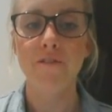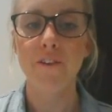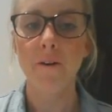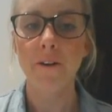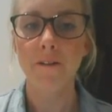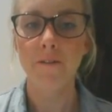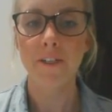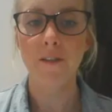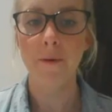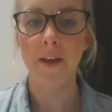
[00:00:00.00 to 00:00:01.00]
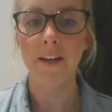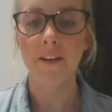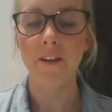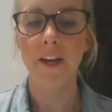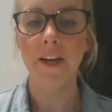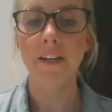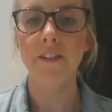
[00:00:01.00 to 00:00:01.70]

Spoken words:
Following the recipe, okay,